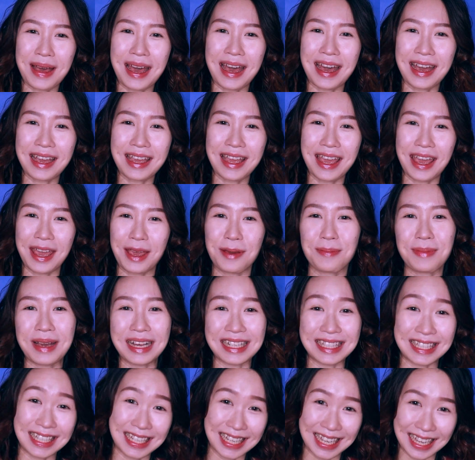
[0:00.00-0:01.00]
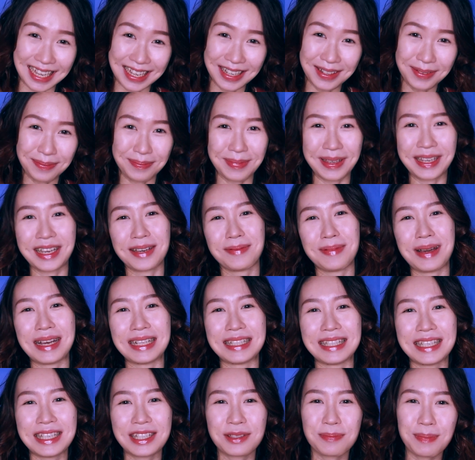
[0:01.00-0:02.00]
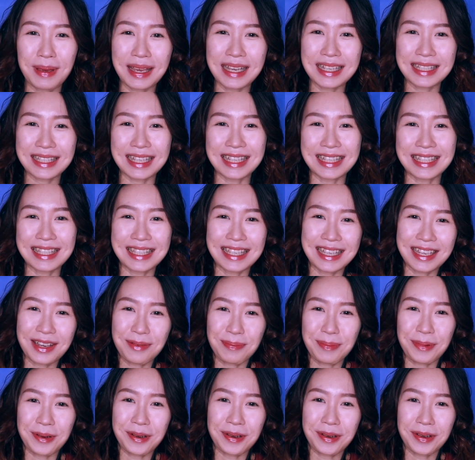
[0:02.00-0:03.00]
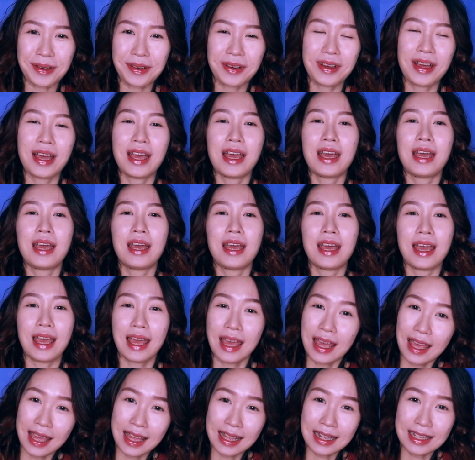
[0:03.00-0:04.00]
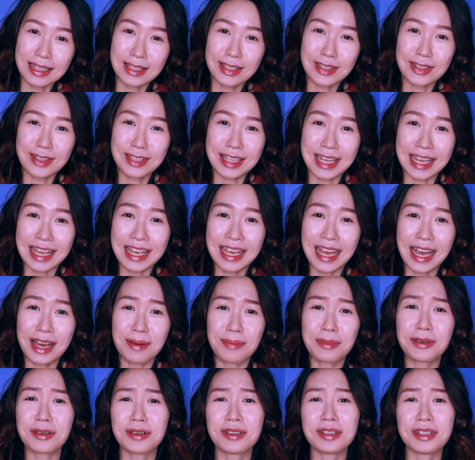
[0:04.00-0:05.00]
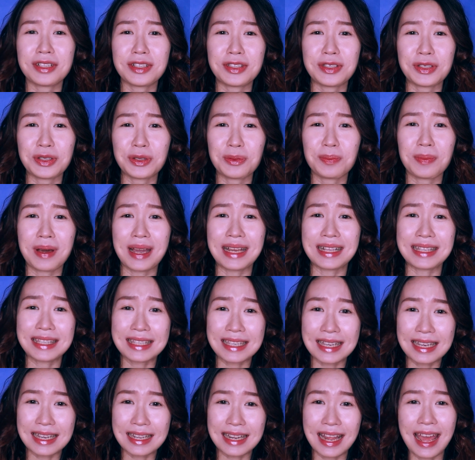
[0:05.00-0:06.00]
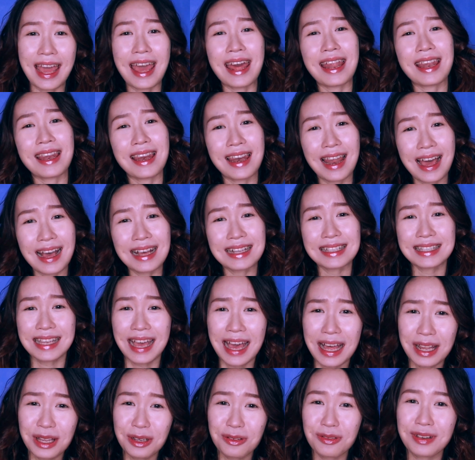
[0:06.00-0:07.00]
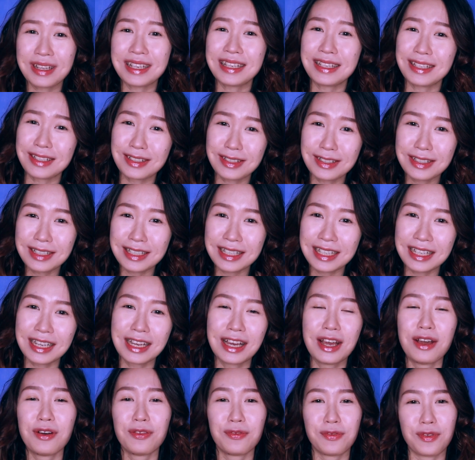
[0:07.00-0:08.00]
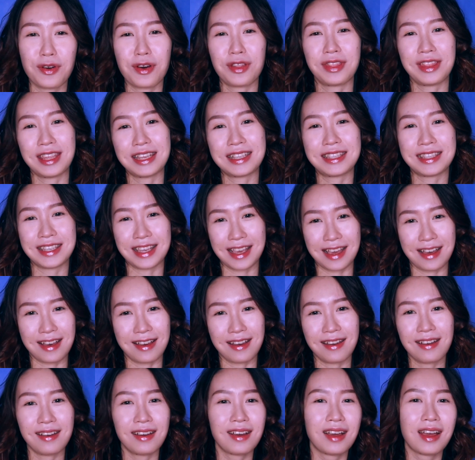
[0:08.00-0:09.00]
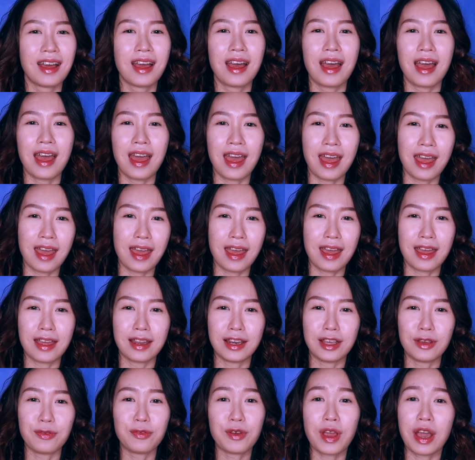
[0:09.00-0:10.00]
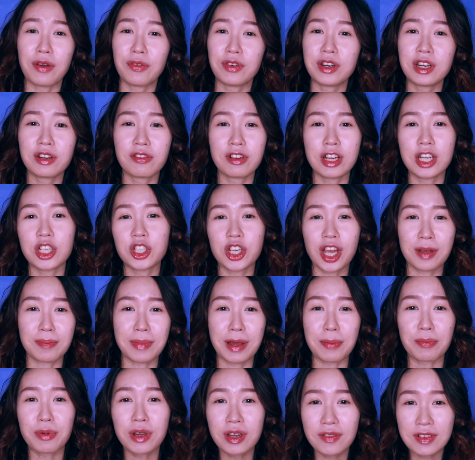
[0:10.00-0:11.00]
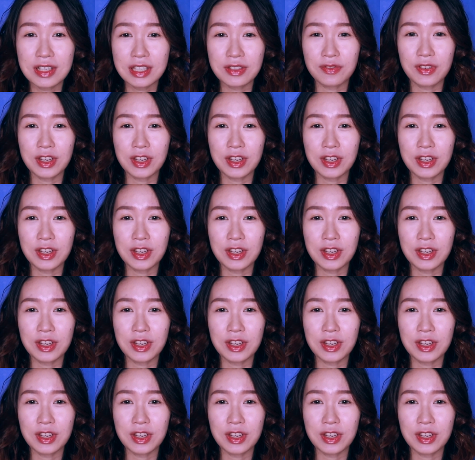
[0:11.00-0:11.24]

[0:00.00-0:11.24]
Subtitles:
I am Atiqah, makeup artist based in Singapore, and today I'm gonna do my third and last Halloween look for this year. And if you haven't already checked my previous